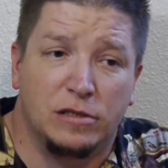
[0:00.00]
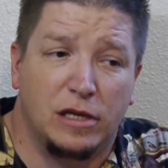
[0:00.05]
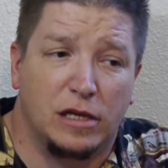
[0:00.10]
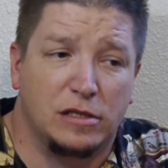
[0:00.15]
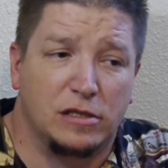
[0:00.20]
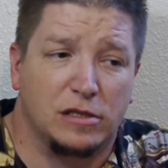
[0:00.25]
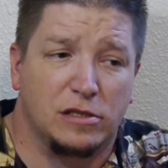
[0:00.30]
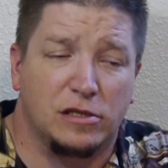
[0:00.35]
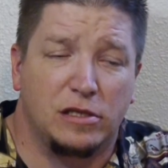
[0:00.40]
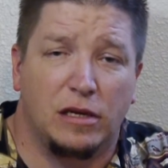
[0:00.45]

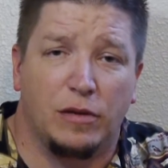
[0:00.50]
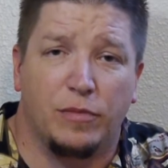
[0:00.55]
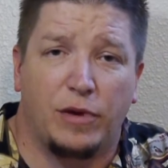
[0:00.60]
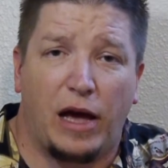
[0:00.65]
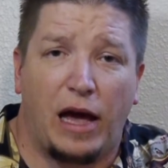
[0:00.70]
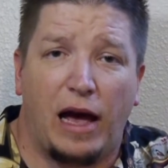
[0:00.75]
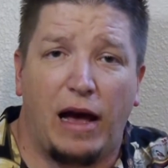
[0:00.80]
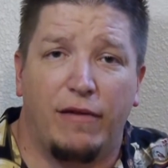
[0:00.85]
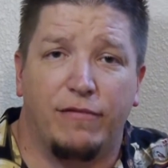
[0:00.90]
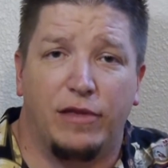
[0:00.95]
doesn't seem to
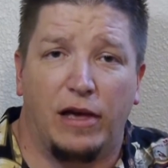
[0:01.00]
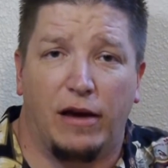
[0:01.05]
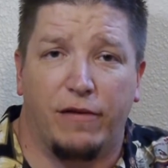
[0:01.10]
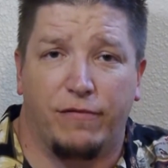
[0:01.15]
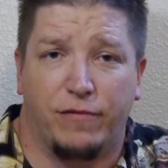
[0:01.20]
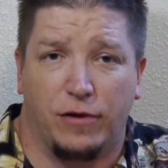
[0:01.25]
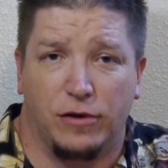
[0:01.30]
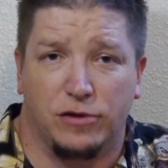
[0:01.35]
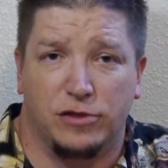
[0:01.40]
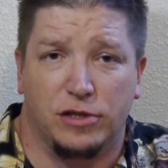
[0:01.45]
have
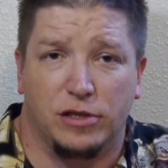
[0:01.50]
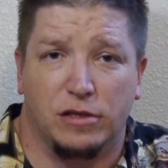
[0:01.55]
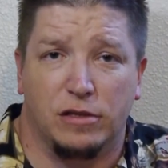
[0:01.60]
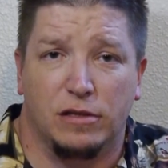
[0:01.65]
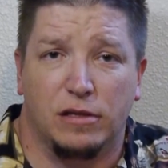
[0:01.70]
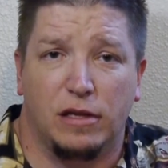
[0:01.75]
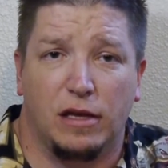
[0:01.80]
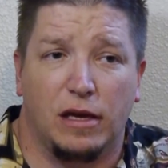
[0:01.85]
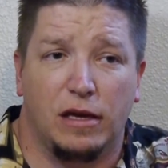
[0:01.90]
that function.